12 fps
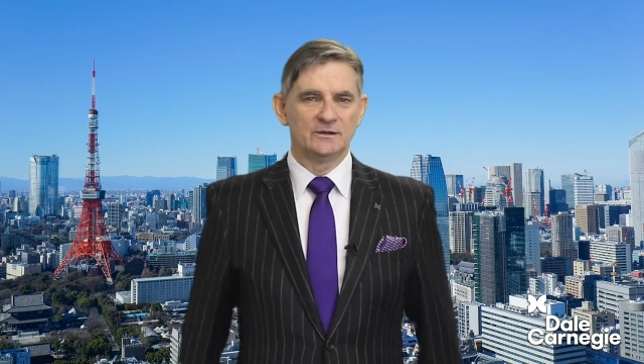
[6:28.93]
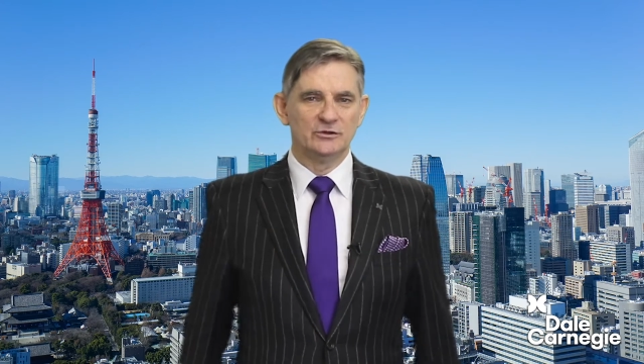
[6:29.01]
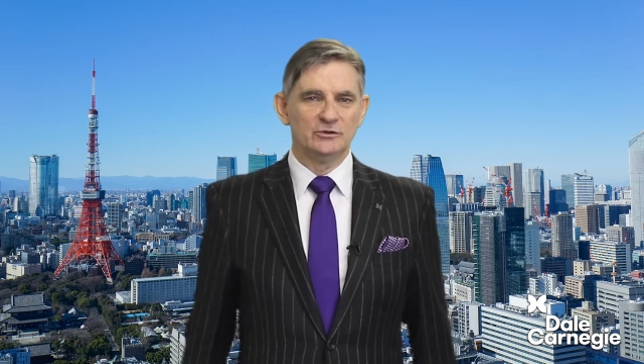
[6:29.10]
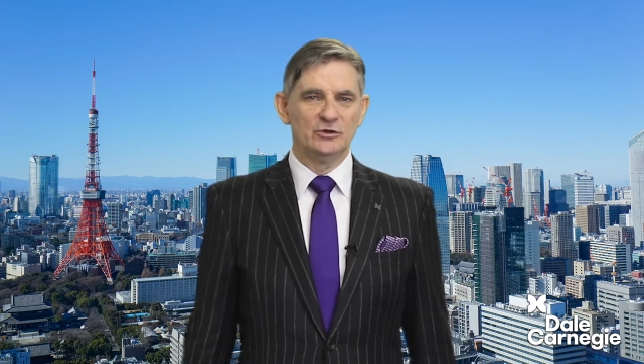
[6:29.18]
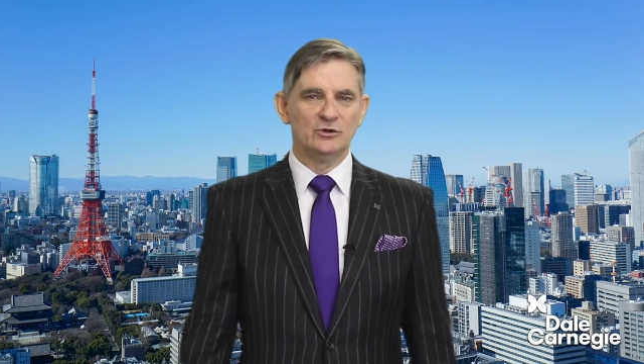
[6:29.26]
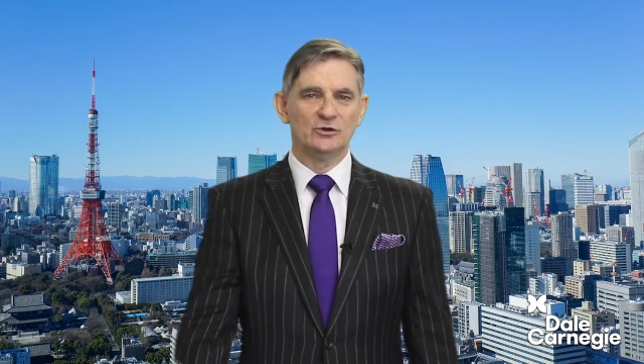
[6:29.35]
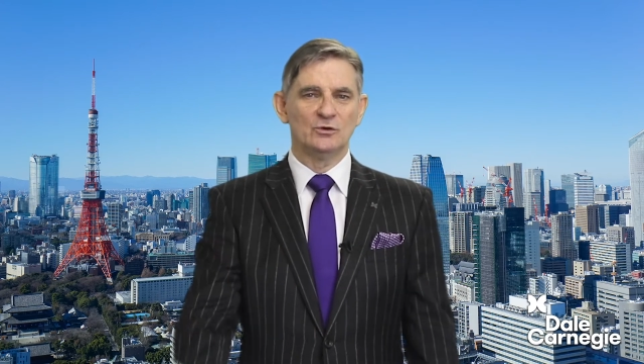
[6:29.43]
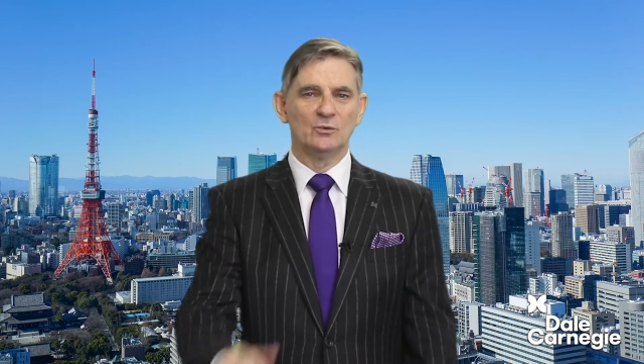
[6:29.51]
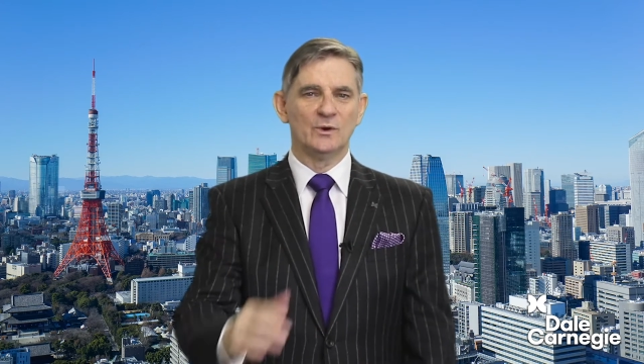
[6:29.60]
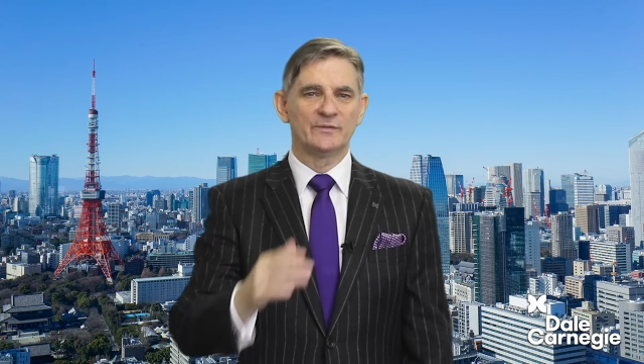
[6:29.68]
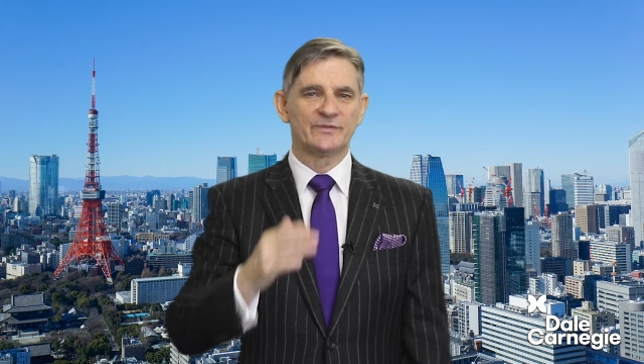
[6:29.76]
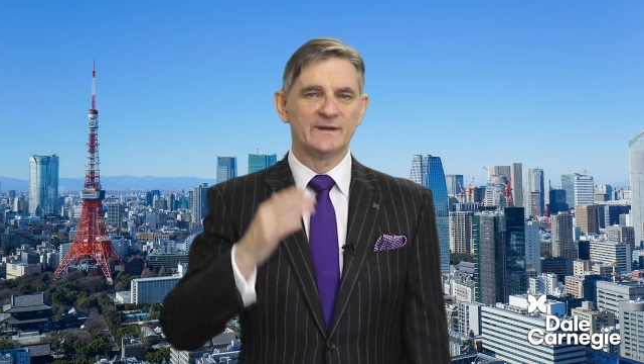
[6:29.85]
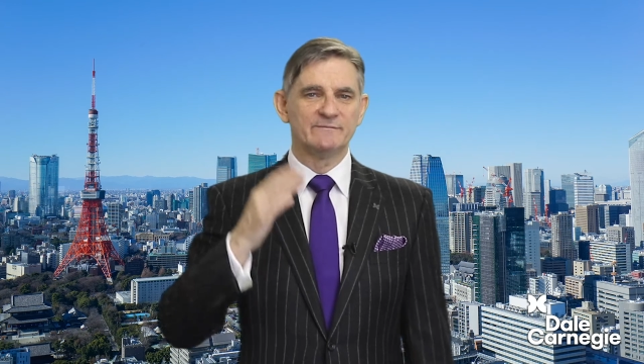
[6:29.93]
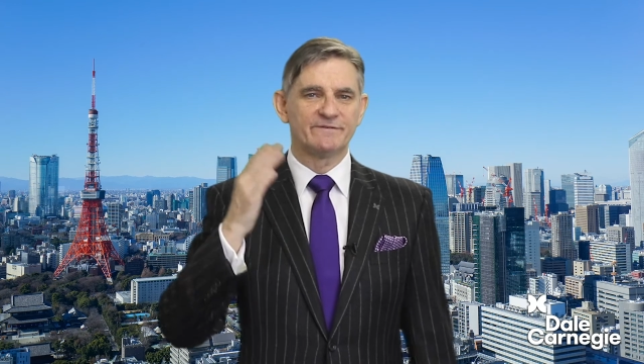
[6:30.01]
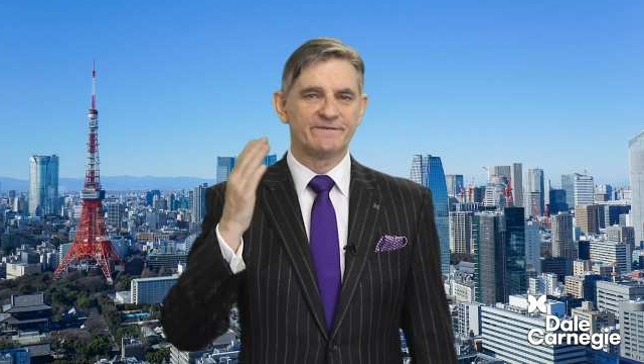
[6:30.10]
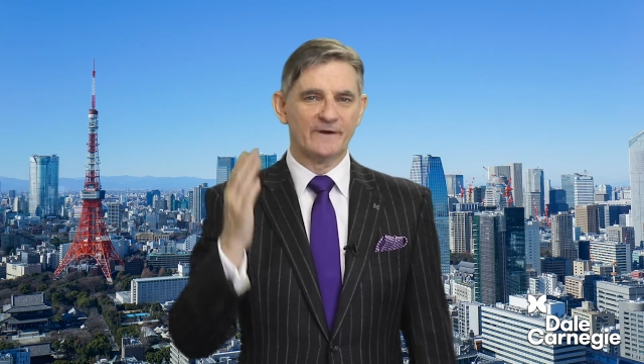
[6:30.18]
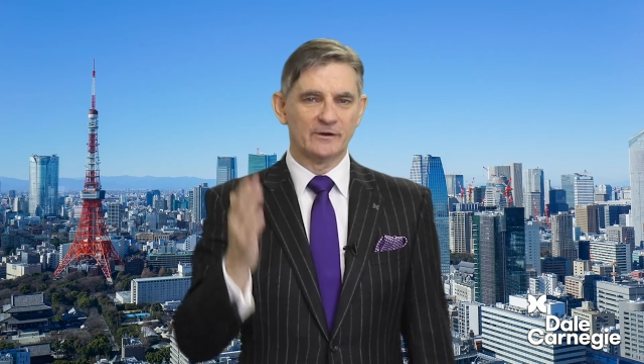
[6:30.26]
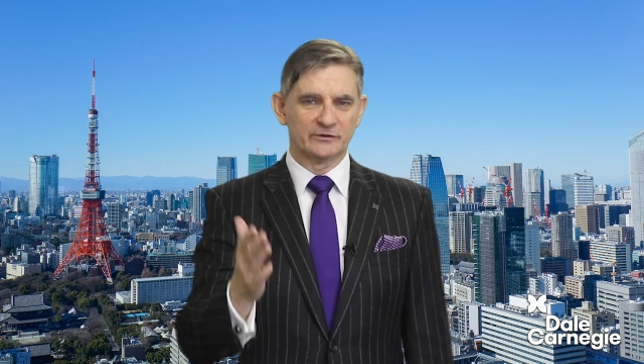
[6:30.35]
You want them
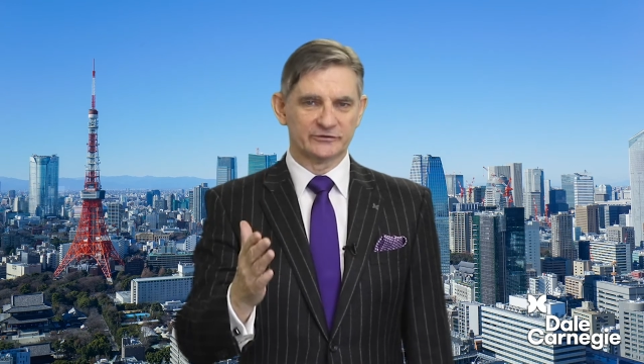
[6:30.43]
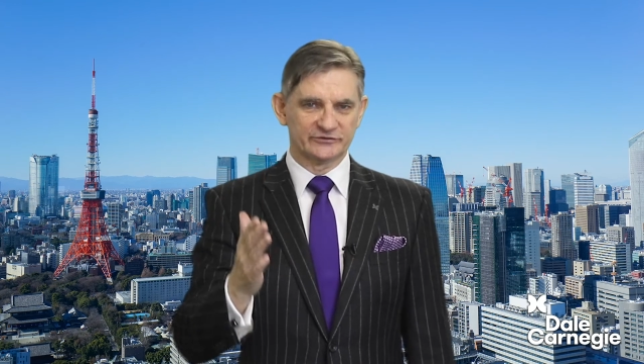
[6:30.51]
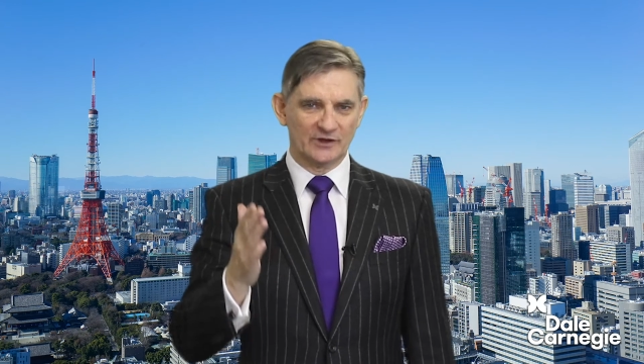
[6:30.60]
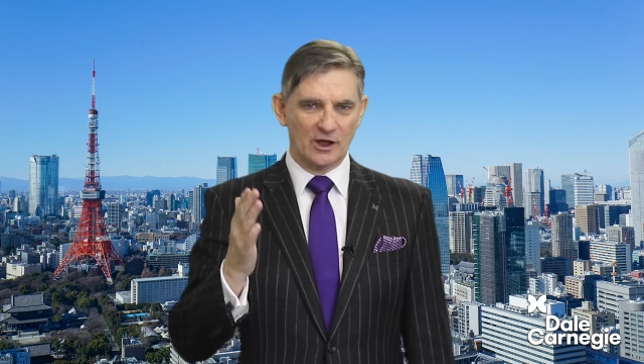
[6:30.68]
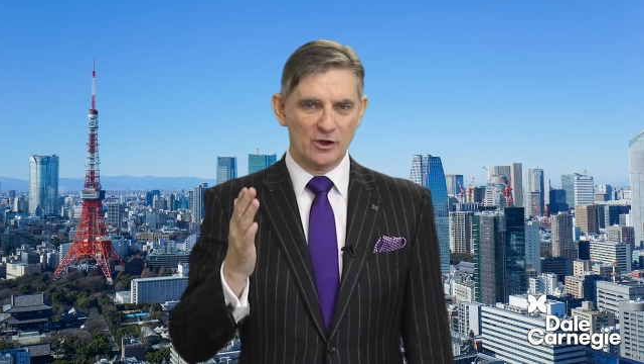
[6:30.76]
focused